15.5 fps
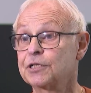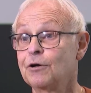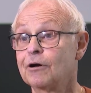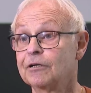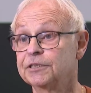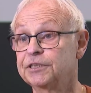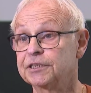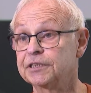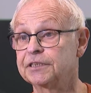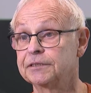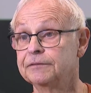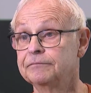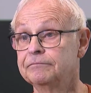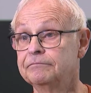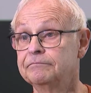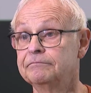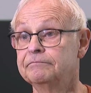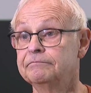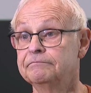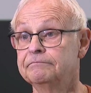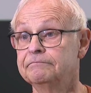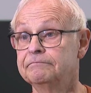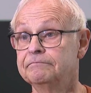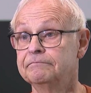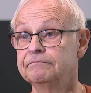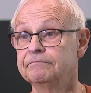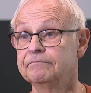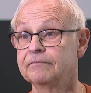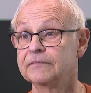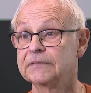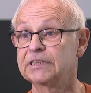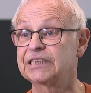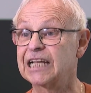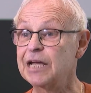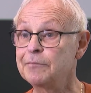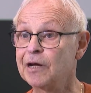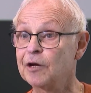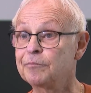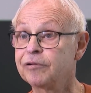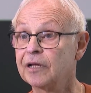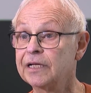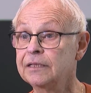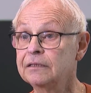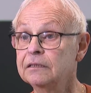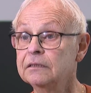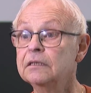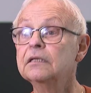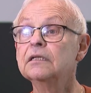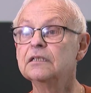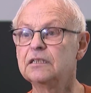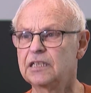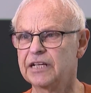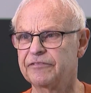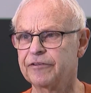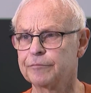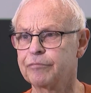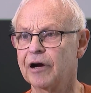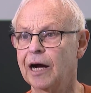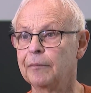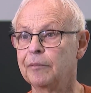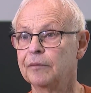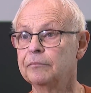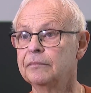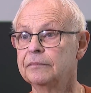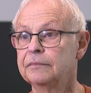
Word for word: and oranges. Same airplane. Different problem.